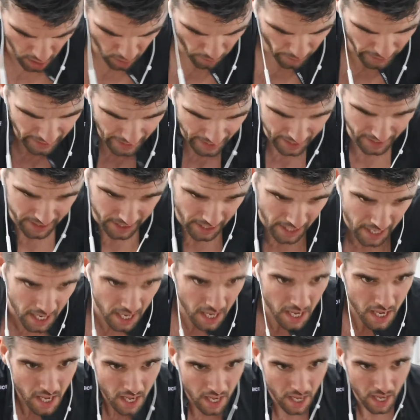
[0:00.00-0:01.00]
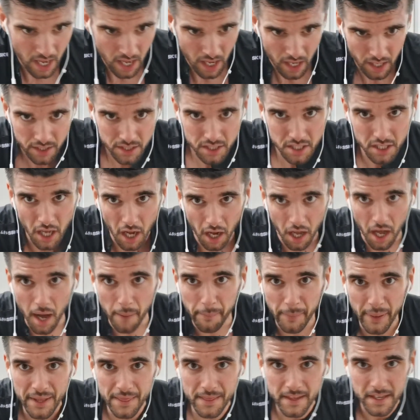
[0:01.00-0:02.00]
we get stuck
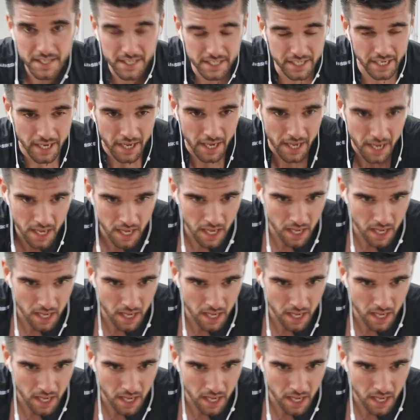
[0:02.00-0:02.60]
up in this